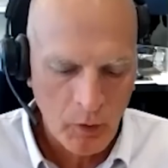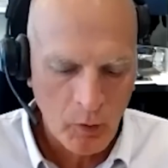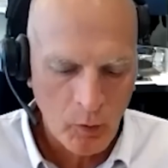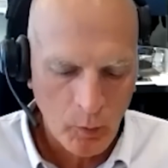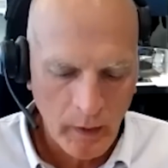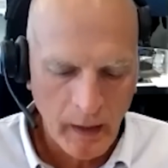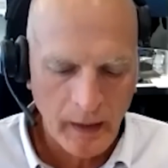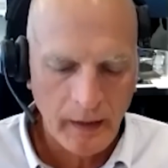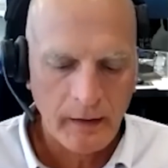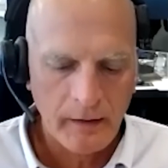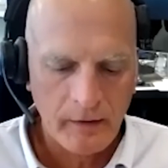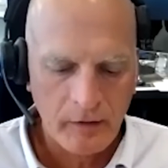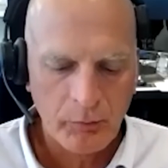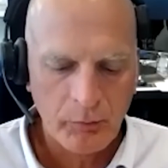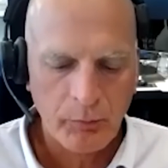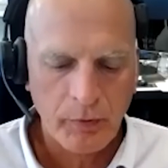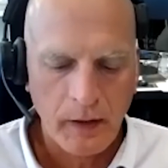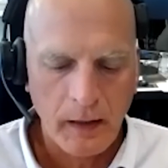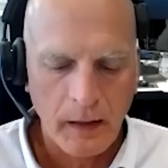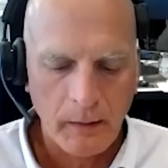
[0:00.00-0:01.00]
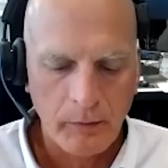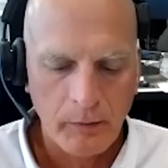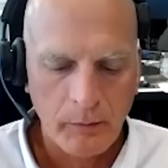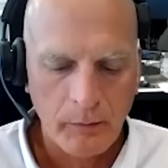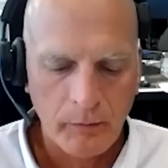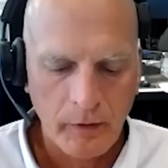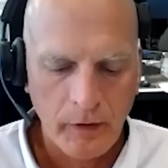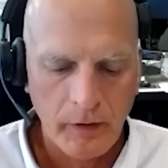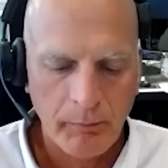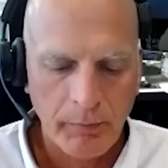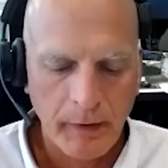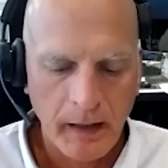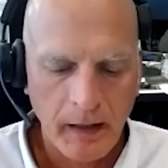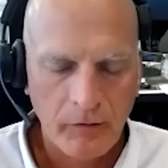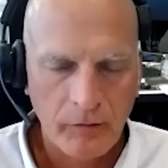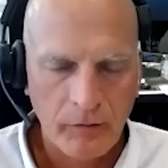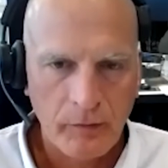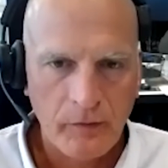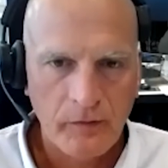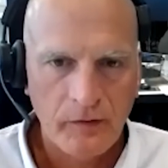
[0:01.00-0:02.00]
created this problem with
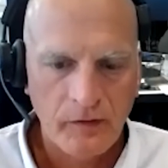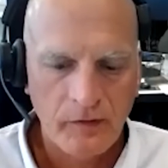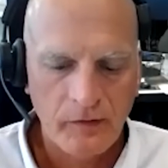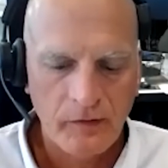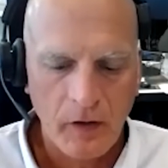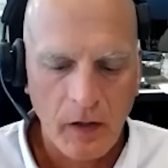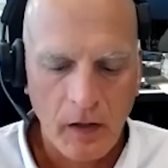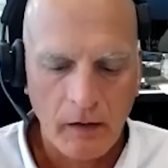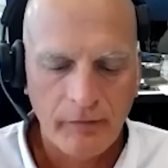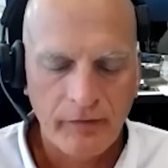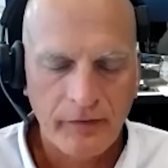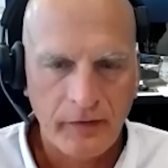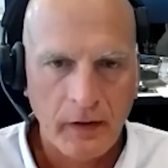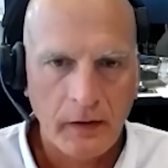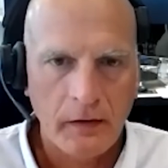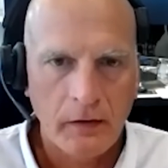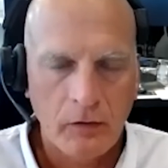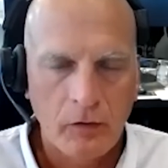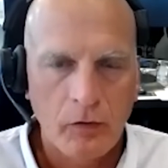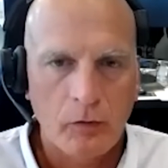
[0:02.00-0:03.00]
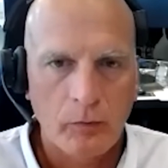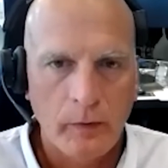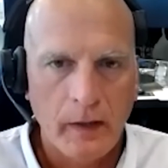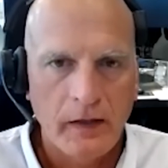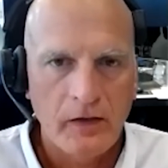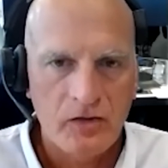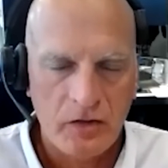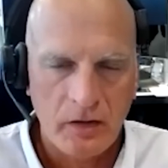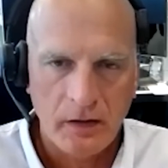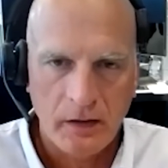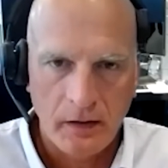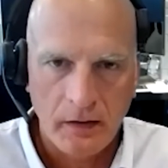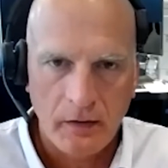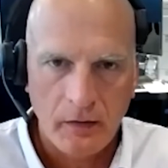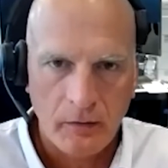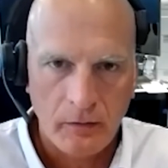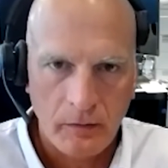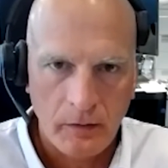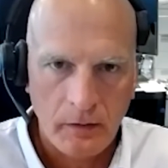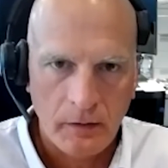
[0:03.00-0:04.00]
banks was this offset and duration in
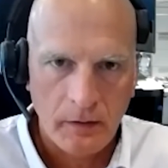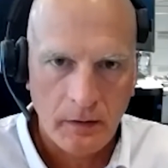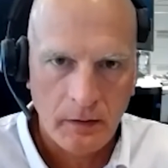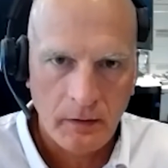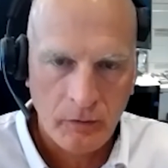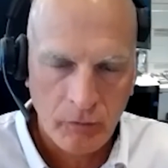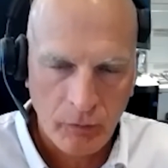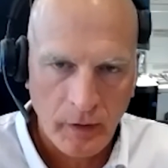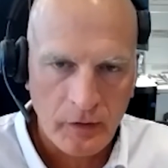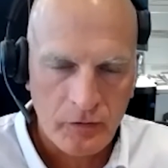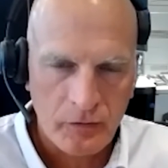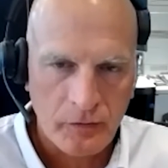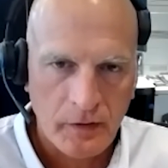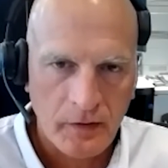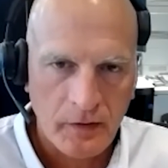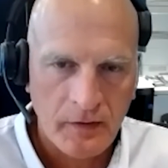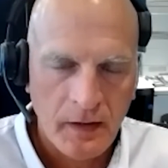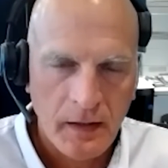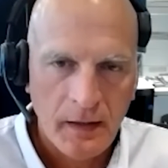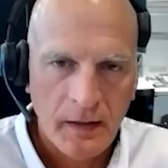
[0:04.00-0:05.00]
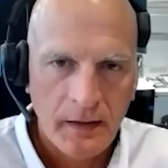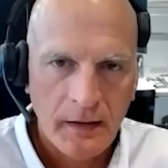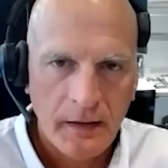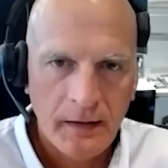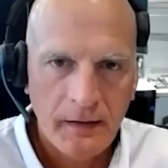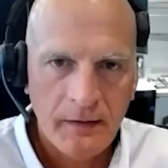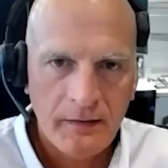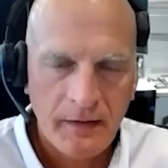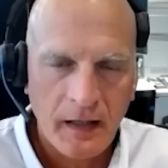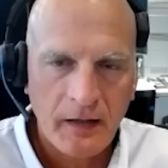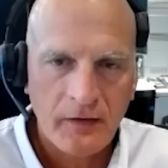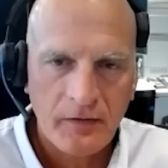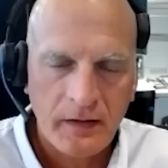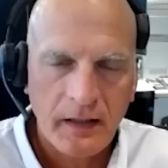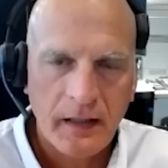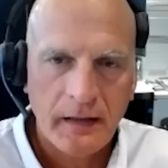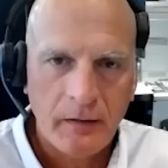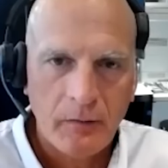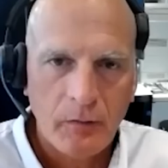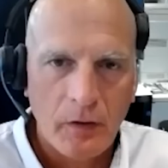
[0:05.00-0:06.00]
their treasuries is actually
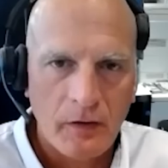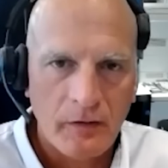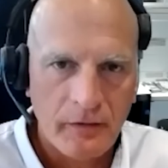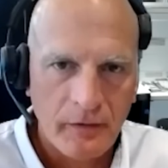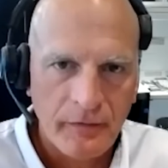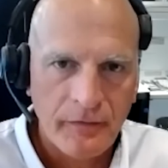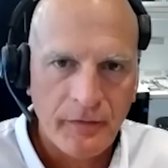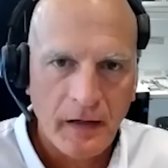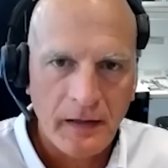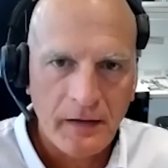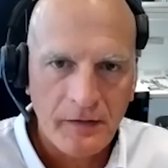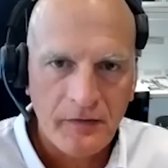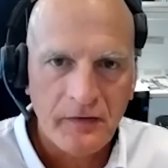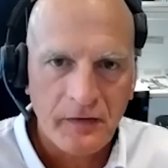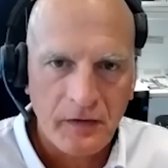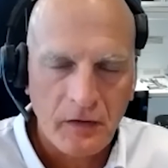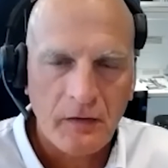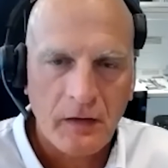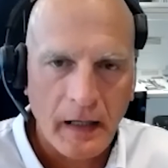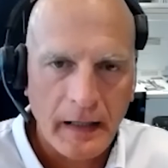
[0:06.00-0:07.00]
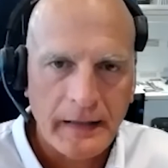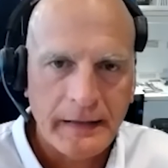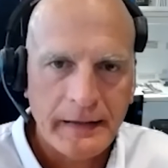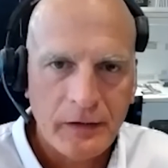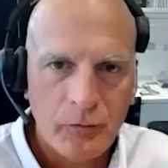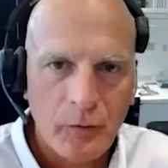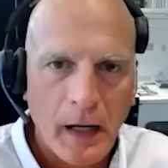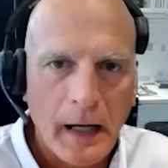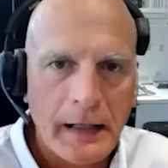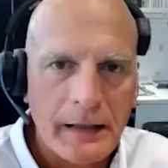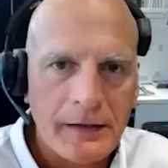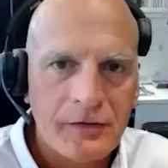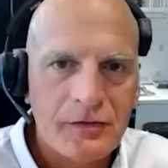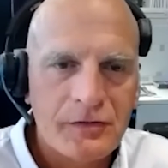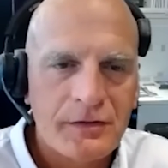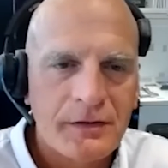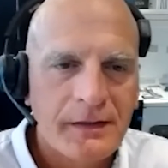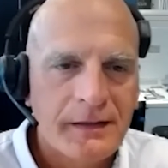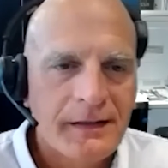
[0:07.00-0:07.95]
getting worse. The Fed is still hiking rates.